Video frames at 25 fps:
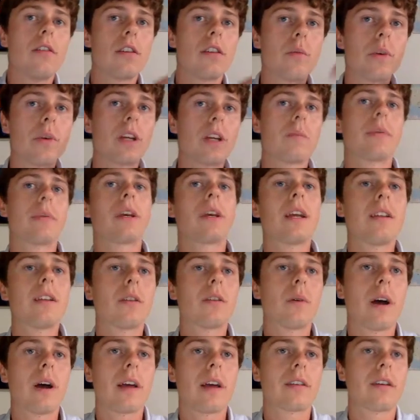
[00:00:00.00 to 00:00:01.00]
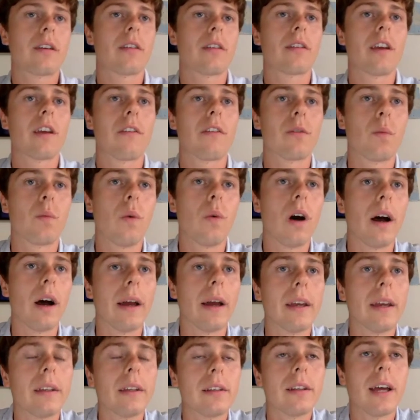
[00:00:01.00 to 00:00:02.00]
So we can begin to ask ourselves
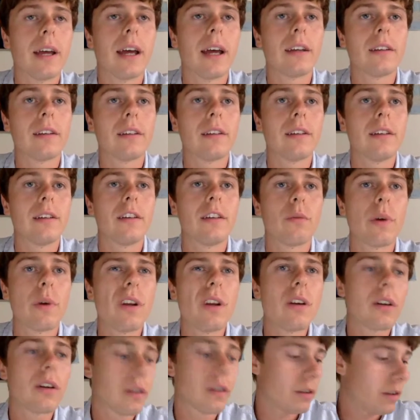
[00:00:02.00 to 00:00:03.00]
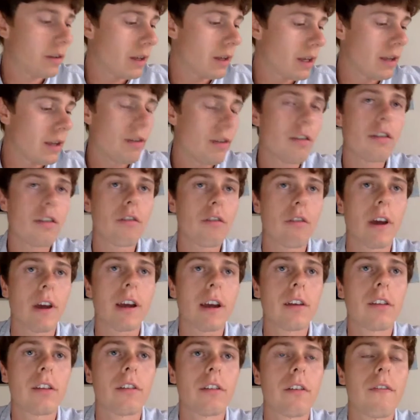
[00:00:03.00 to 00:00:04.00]
why. And if we look at the
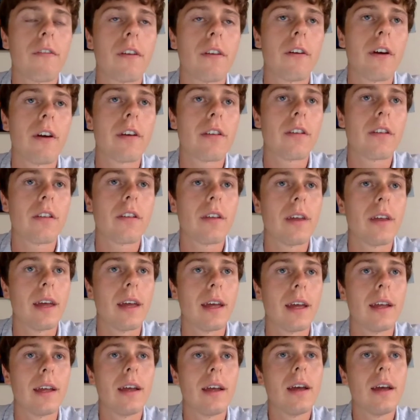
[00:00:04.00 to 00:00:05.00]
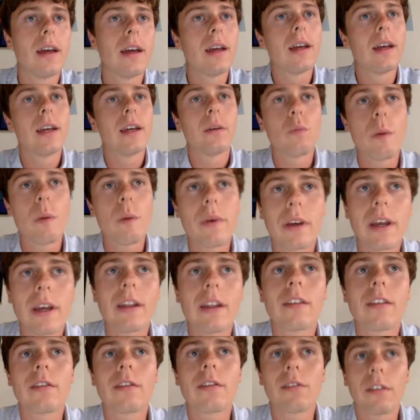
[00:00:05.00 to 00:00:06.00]
strength of fluorescence here, we
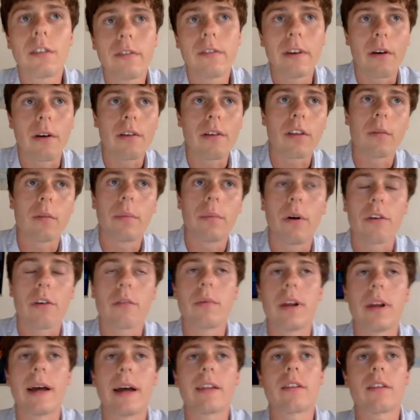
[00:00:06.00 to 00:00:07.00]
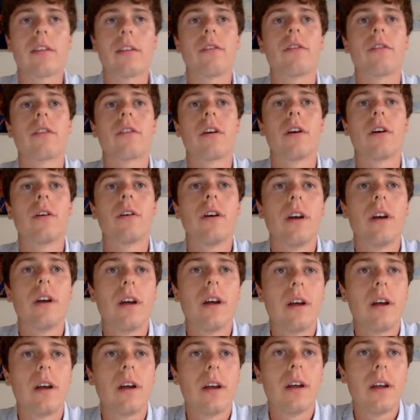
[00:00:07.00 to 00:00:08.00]
begin to reveal some possible answers. So
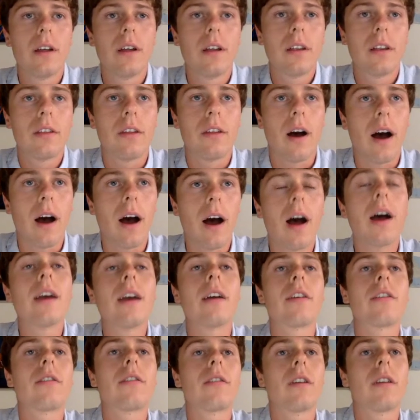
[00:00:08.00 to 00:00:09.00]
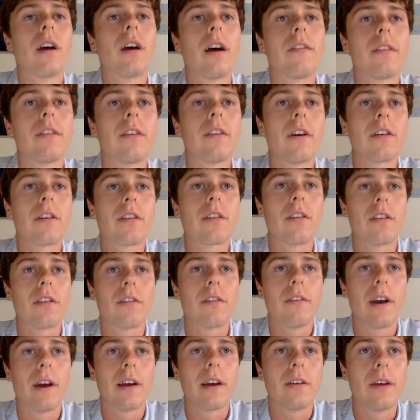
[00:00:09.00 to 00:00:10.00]
the highest
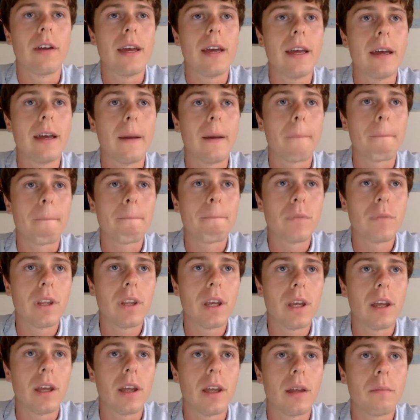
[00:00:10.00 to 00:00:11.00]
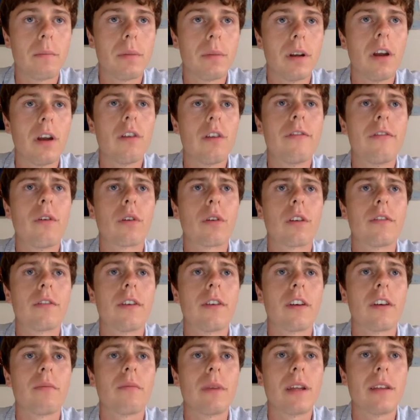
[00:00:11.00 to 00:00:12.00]
fluorescence value here, below
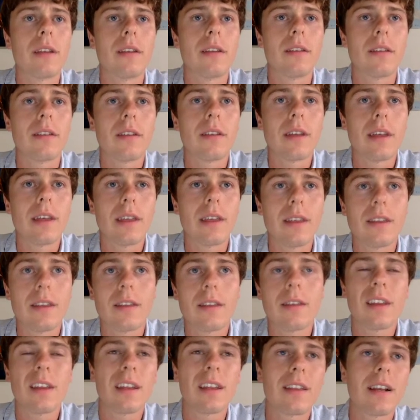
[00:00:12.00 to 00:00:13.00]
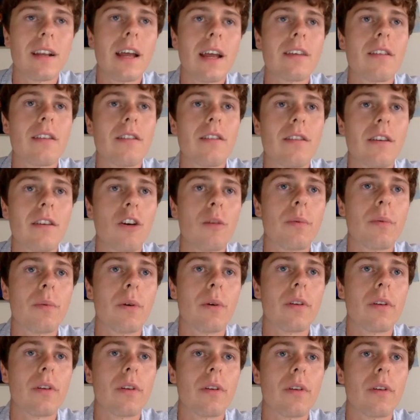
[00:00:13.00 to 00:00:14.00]
45 meters, it's less than
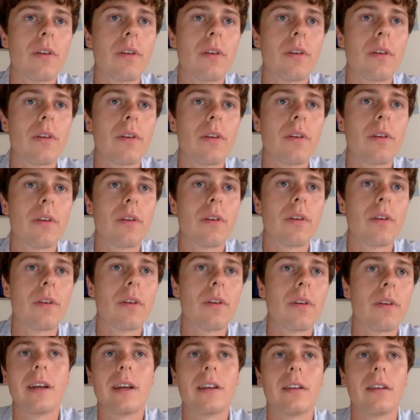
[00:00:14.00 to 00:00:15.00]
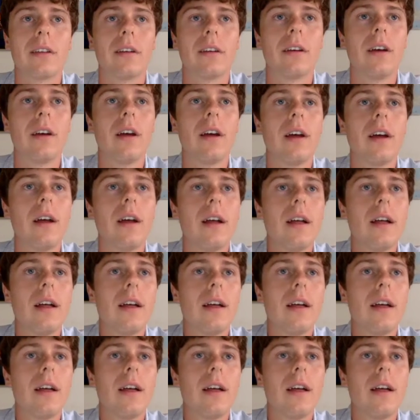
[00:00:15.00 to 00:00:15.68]
0.6 micrograms per liter.